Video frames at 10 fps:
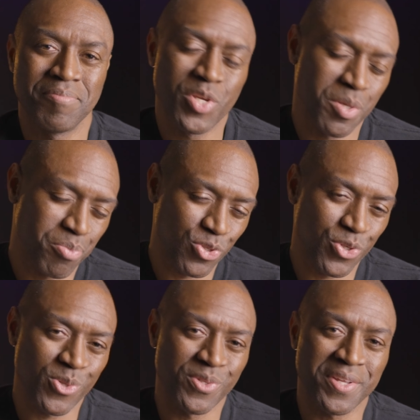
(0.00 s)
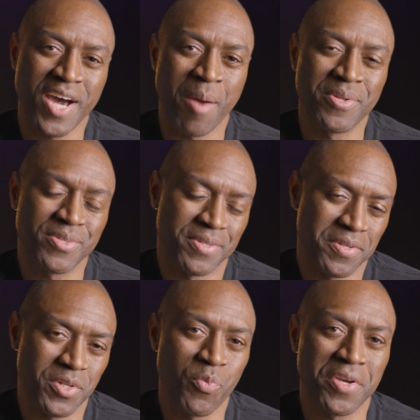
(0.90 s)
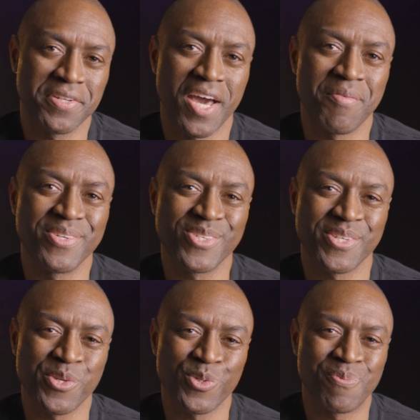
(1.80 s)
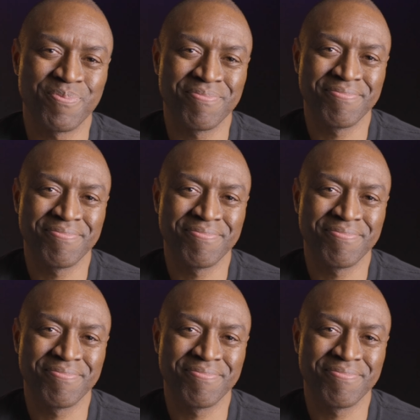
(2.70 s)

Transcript: You can put yours in the comments and then, we can have a discussion.